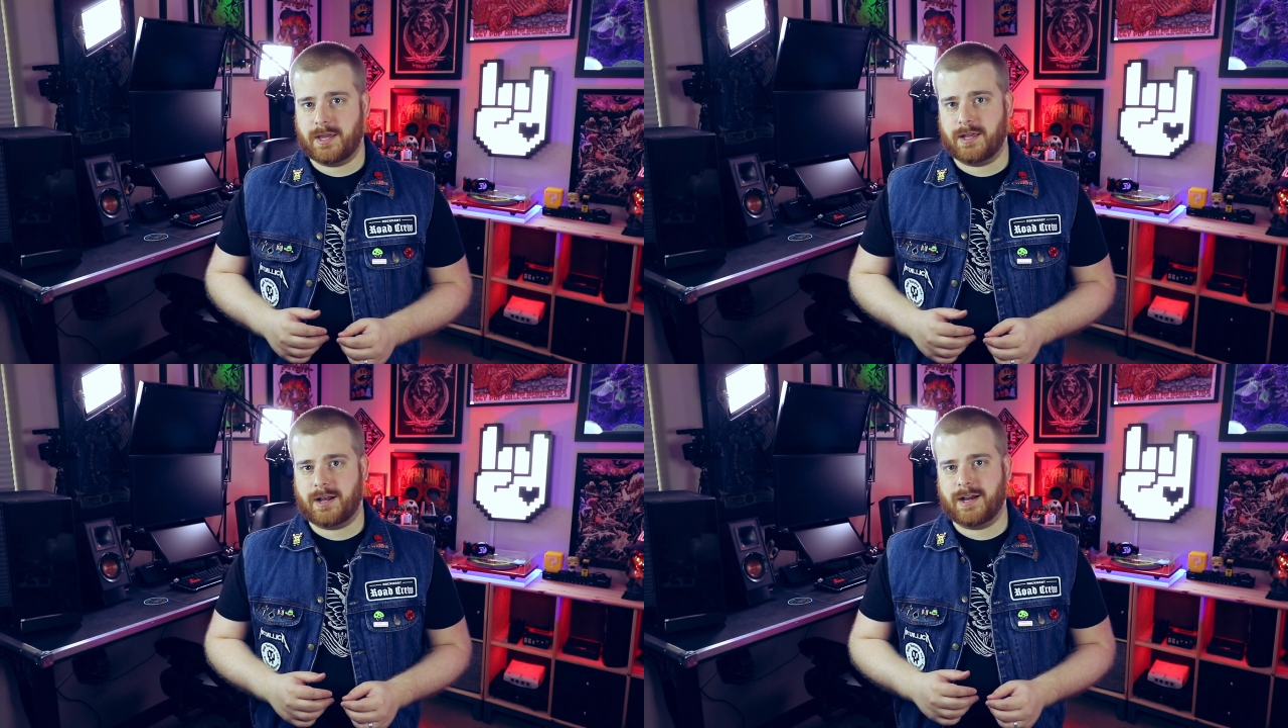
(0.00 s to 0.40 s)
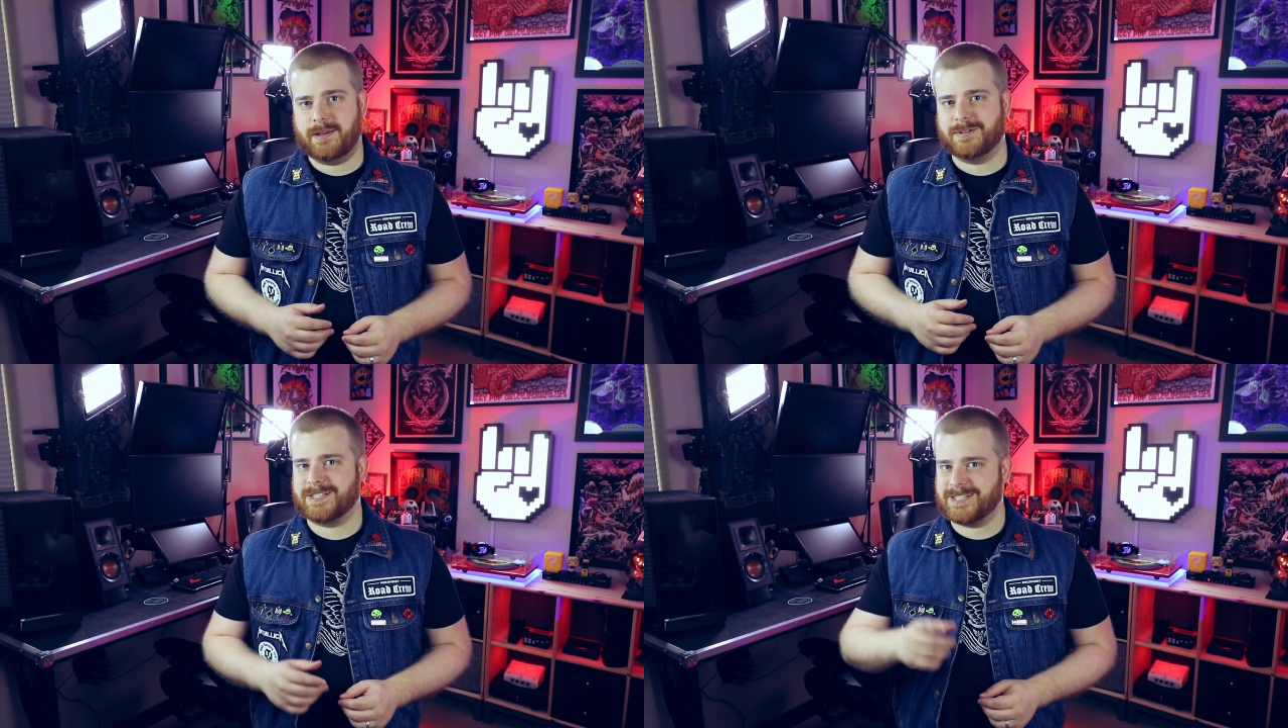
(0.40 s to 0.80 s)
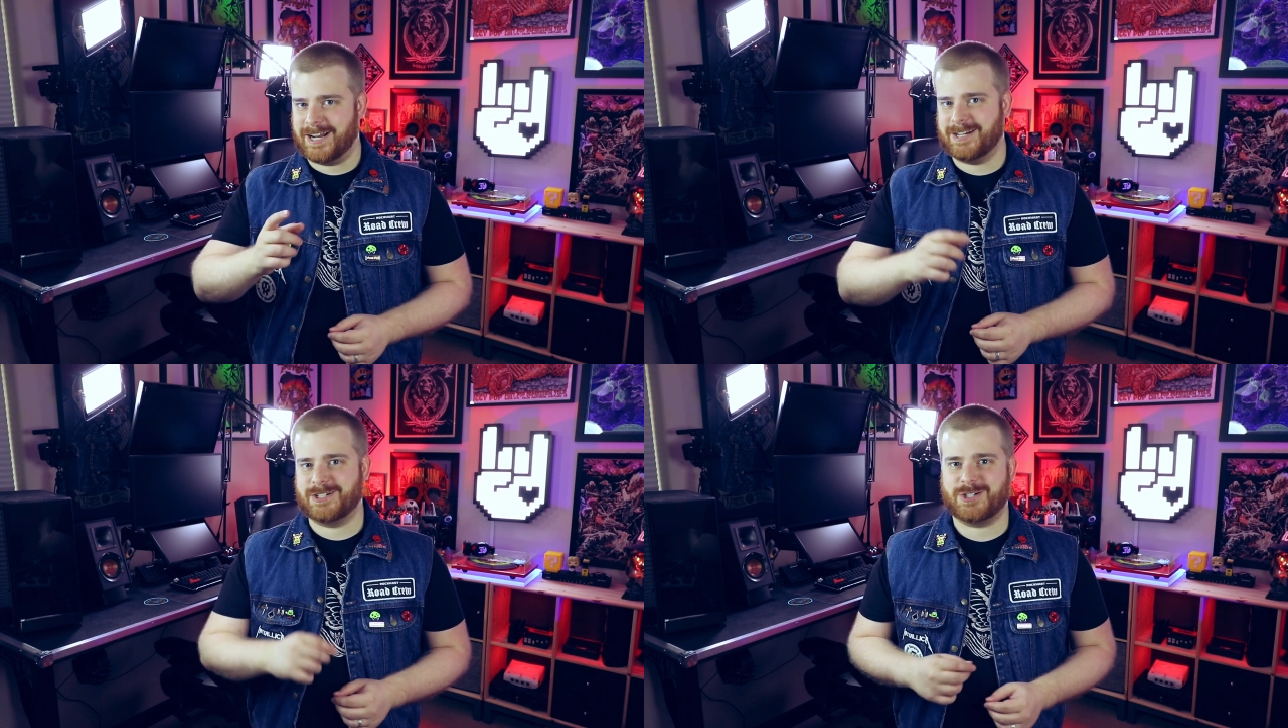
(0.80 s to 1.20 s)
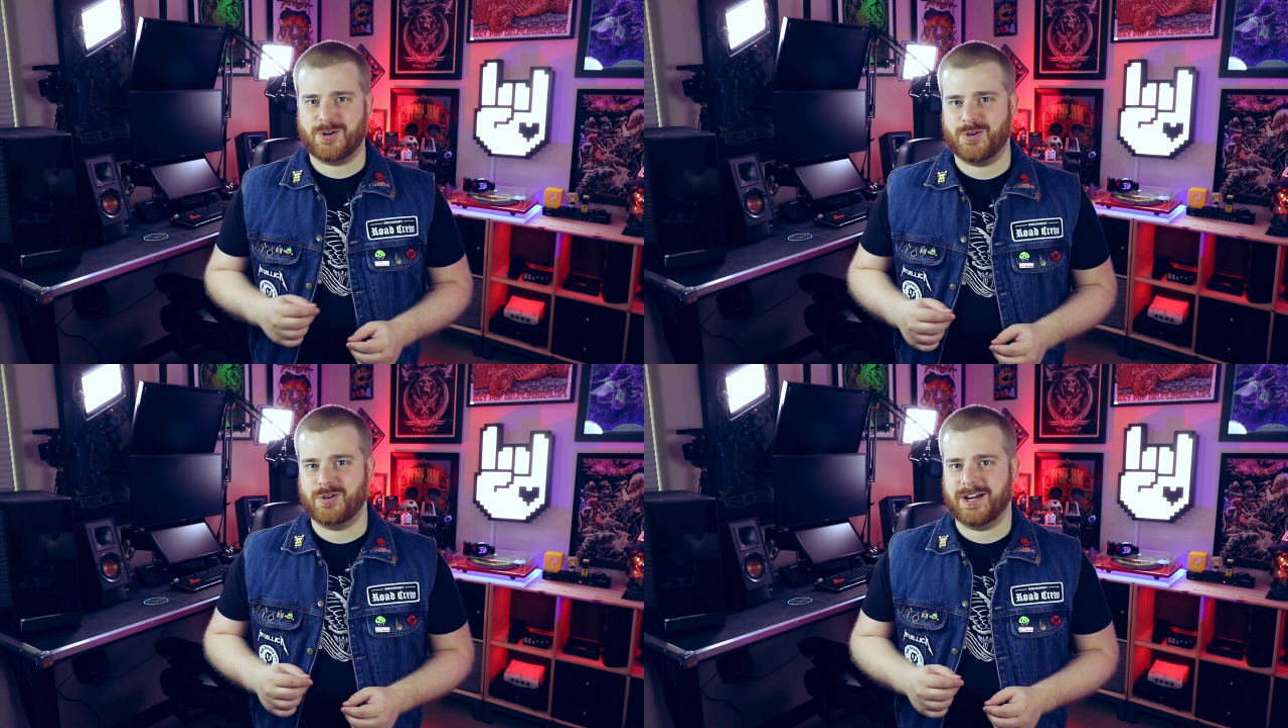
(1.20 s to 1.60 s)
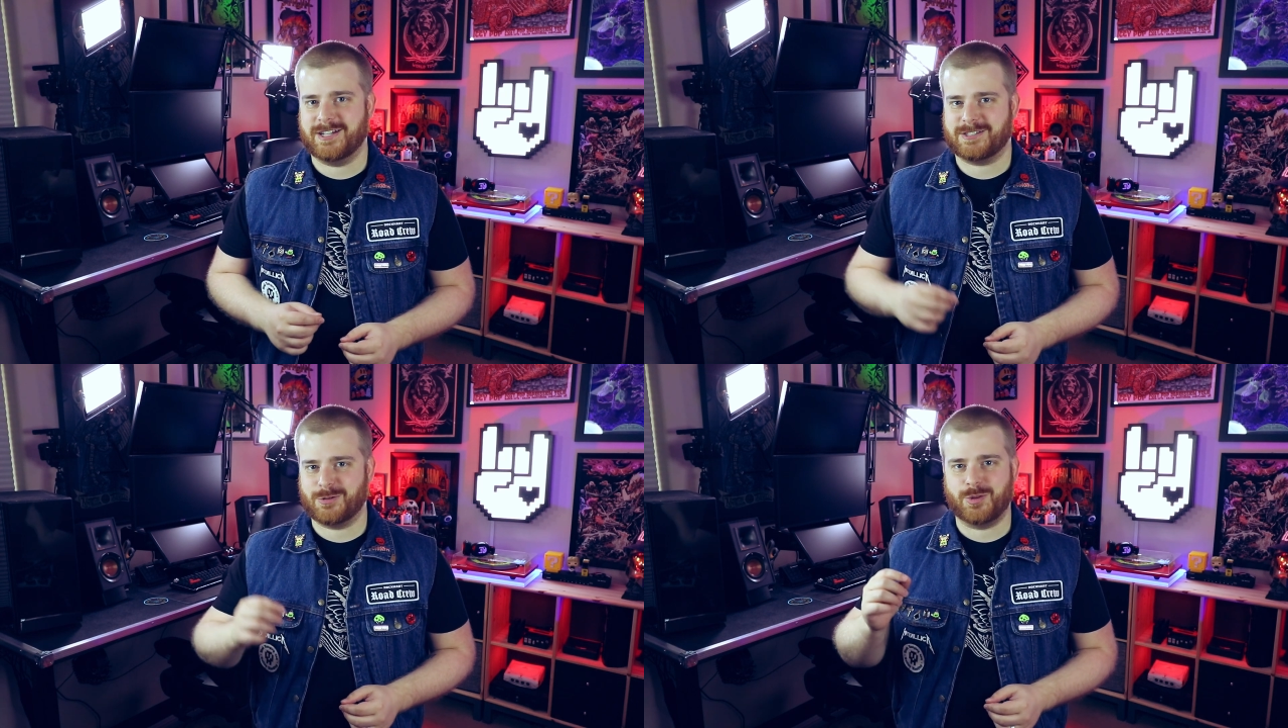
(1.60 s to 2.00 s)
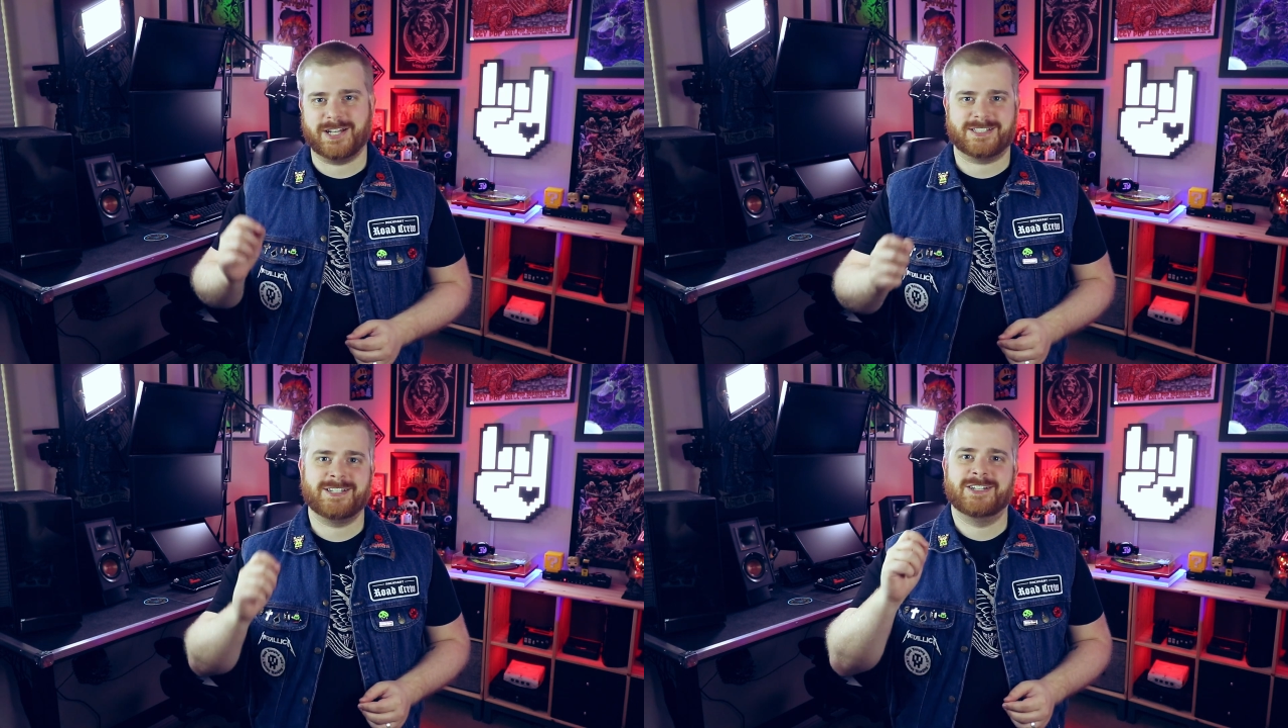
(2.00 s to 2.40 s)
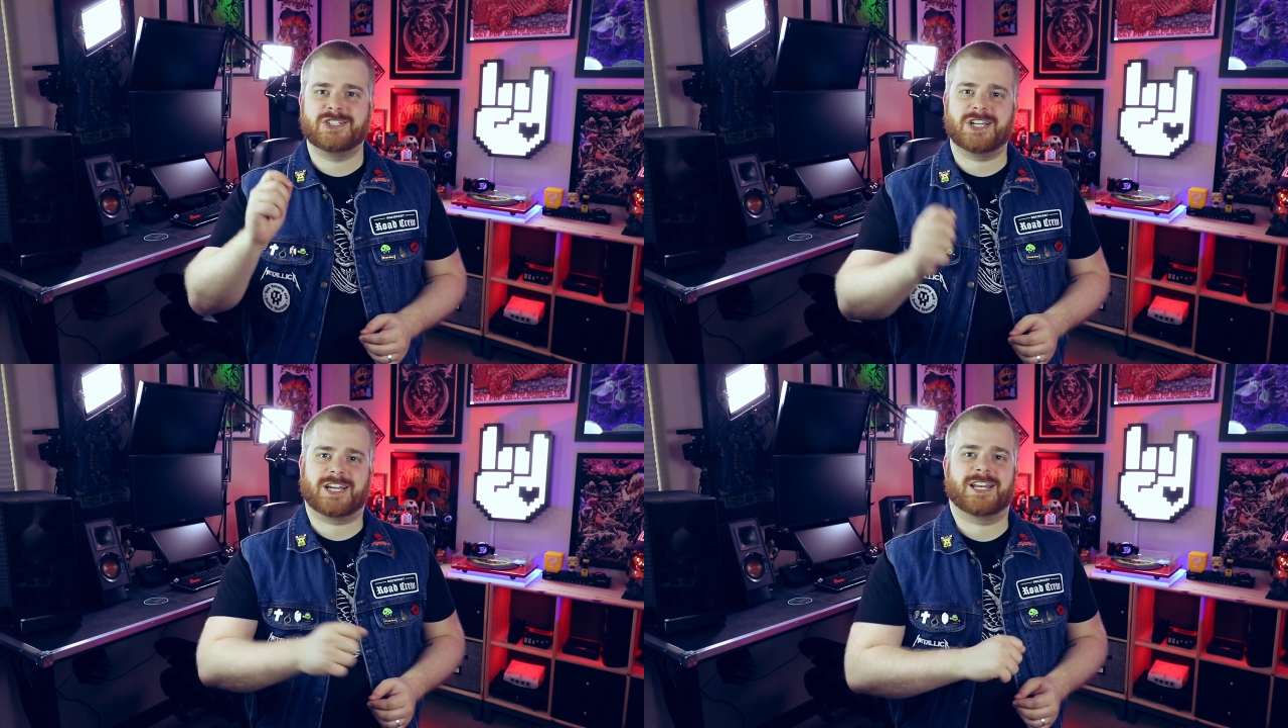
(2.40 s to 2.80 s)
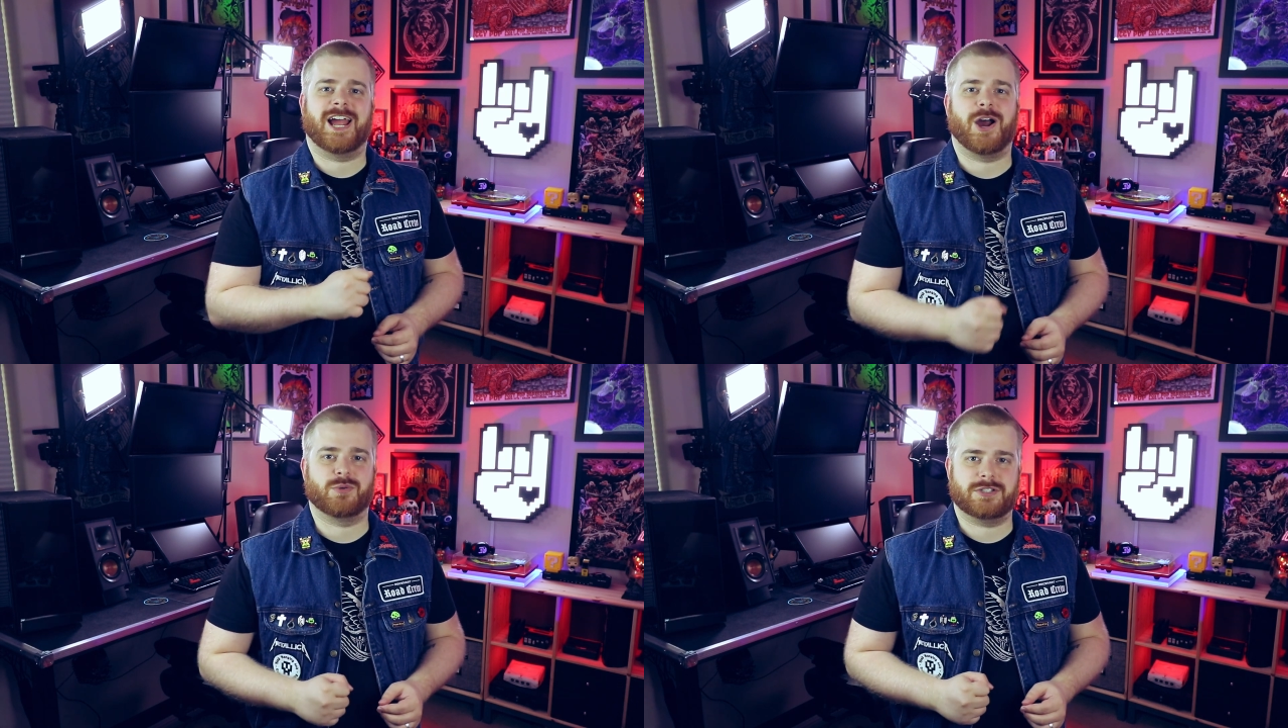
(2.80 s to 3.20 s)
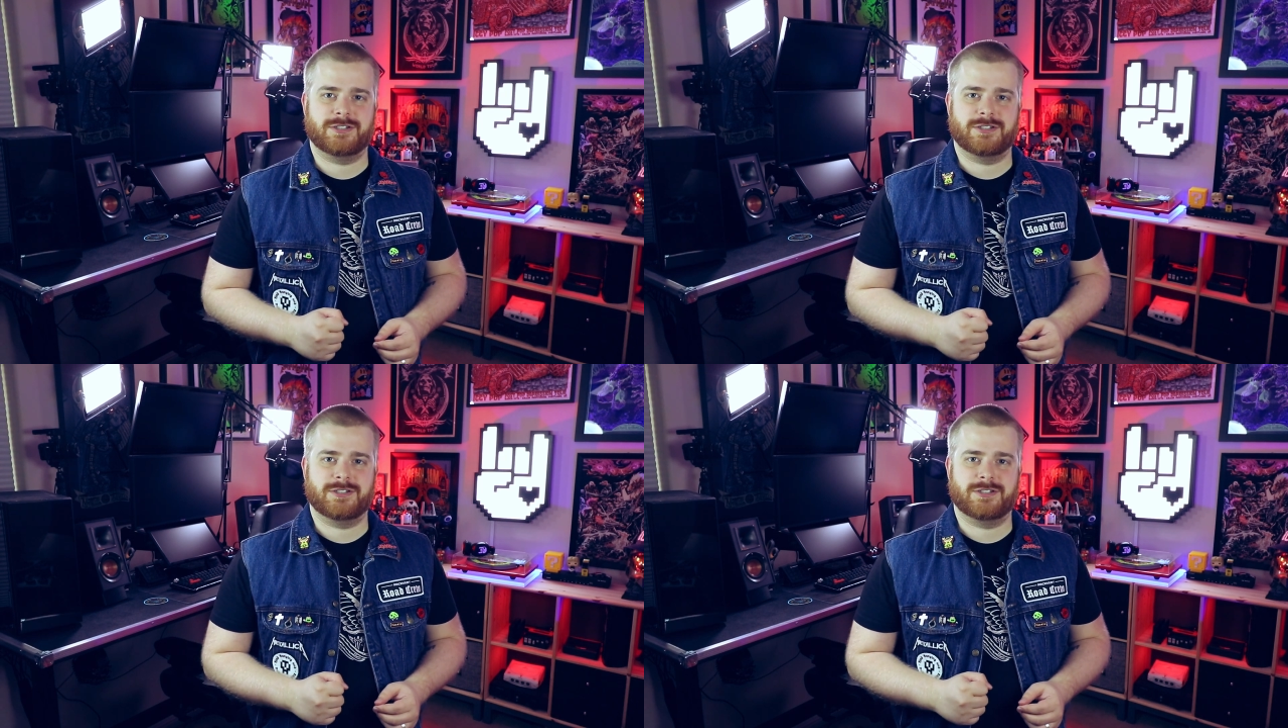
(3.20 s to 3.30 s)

and I am excited to show you guys, so let's check it out.